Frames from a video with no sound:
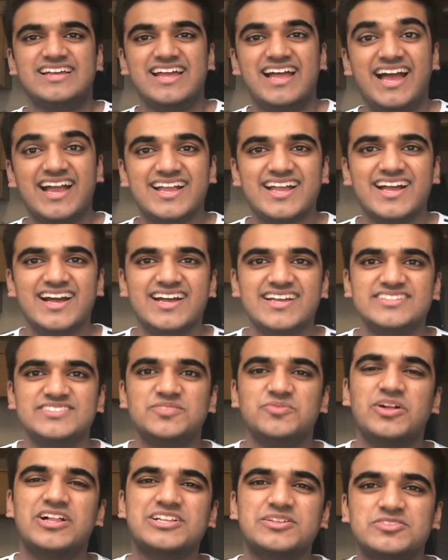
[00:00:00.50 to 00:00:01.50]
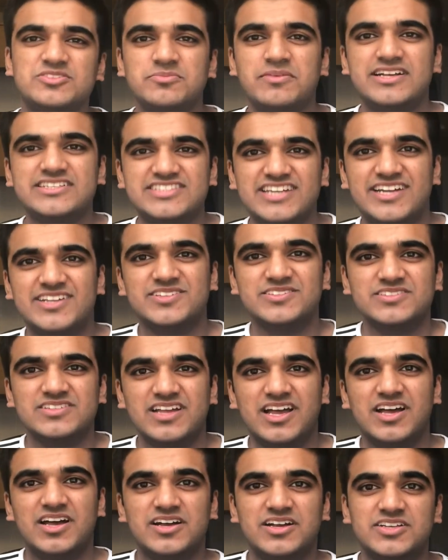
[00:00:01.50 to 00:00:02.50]
Hi guys, welcome to my channel.
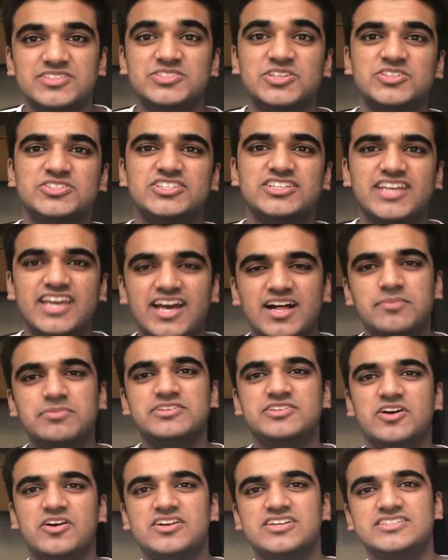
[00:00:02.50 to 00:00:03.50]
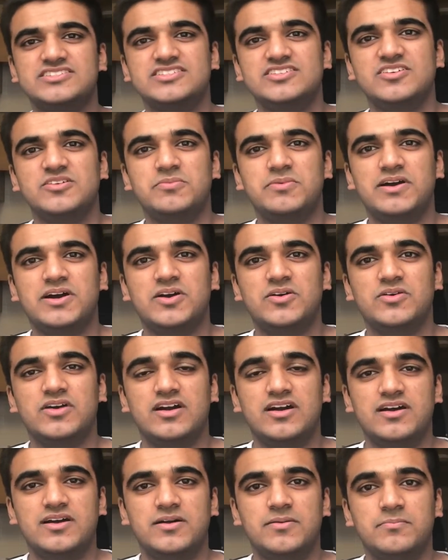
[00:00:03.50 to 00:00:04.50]
So today I'll be talking to you
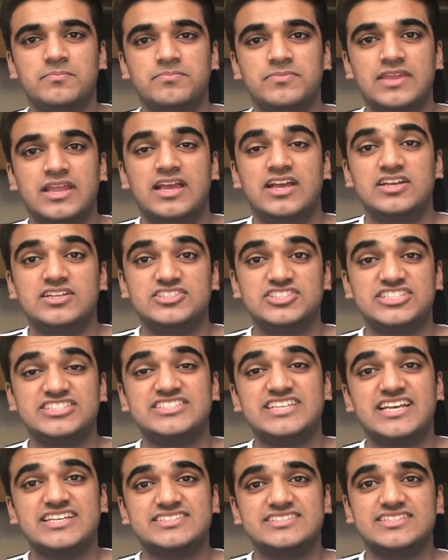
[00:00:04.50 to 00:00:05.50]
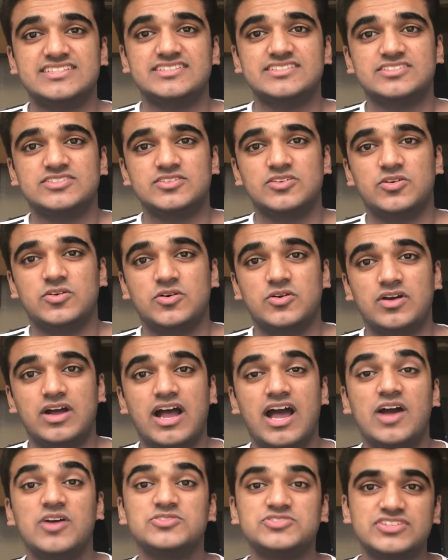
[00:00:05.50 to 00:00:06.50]
about GCSEs, so
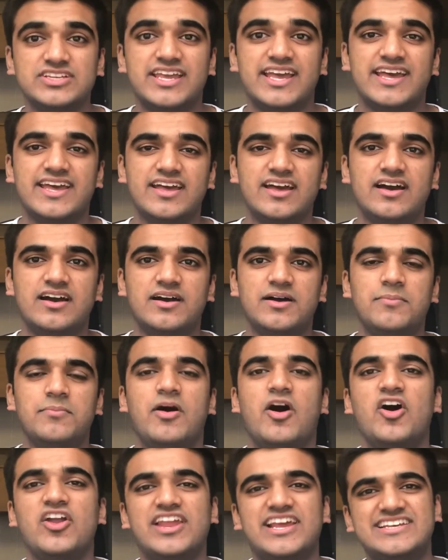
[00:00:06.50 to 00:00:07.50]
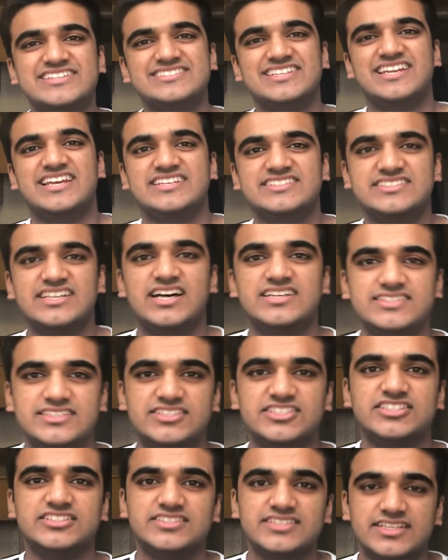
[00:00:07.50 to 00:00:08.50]
how to get all A's and A stars at
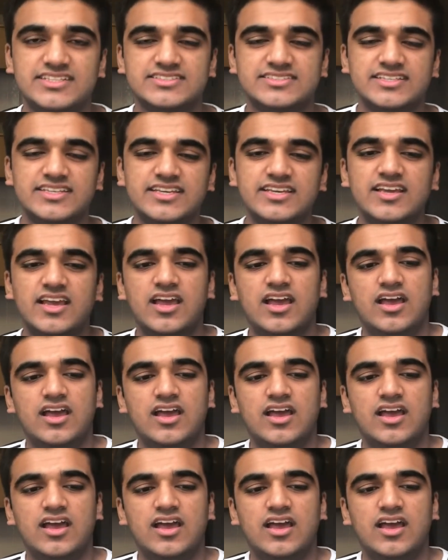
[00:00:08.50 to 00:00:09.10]
GCSE.